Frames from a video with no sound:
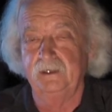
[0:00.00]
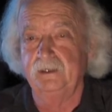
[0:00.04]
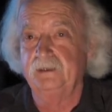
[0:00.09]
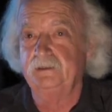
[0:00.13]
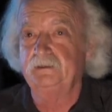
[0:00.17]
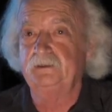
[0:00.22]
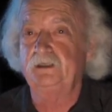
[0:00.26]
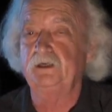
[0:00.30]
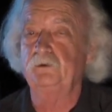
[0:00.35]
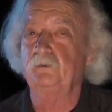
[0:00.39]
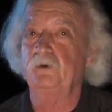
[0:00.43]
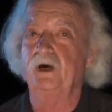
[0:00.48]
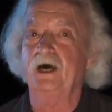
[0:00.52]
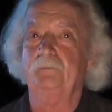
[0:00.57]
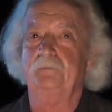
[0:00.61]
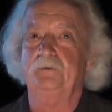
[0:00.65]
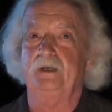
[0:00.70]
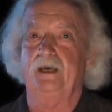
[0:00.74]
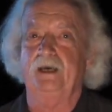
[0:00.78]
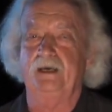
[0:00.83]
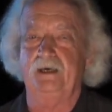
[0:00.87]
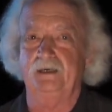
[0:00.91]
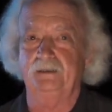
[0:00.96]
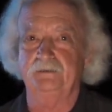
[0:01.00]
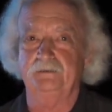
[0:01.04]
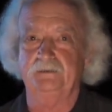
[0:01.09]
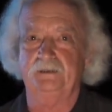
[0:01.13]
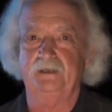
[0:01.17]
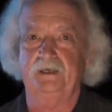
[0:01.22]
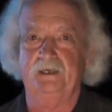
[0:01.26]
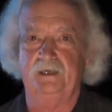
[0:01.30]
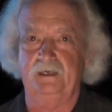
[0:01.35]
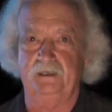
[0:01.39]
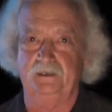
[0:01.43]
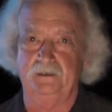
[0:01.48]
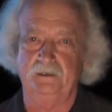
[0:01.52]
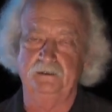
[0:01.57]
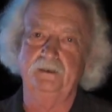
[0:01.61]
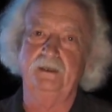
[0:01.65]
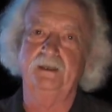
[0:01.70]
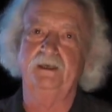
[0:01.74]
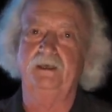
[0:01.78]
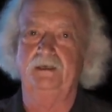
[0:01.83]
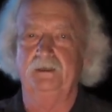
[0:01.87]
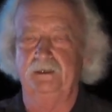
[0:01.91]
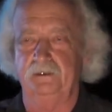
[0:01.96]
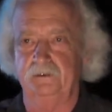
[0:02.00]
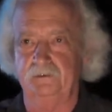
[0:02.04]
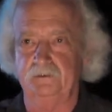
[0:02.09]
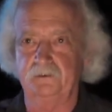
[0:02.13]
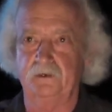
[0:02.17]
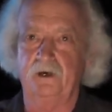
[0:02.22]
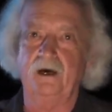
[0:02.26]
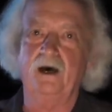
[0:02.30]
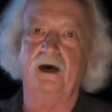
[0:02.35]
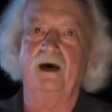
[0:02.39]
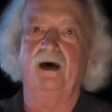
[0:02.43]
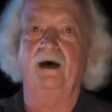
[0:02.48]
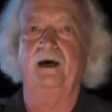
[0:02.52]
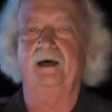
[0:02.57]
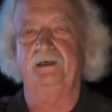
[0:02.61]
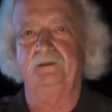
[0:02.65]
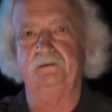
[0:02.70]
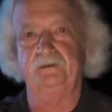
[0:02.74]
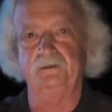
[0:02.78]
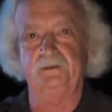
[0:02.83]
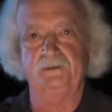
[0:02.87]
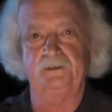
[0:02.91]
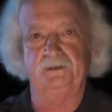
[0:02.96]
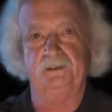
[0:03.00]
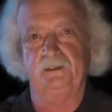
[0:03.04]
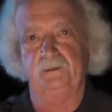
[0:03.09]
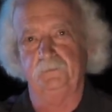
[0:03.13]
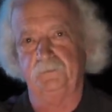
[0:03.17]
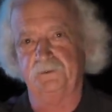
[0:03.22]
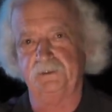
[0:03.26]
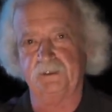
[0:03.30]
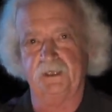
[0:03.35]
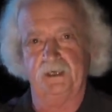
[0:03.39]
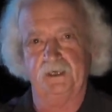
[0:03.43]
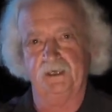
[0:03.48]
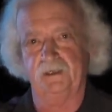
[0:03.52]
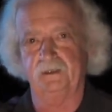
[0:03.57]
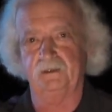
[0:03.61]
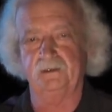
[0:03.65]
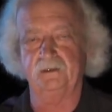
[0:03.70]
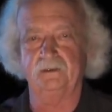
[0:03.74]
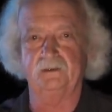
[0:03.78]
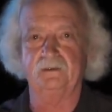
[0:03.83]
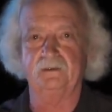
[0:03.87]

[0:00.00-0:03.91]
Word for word: She wrapped Anne's head in linen to hide the sheep's head.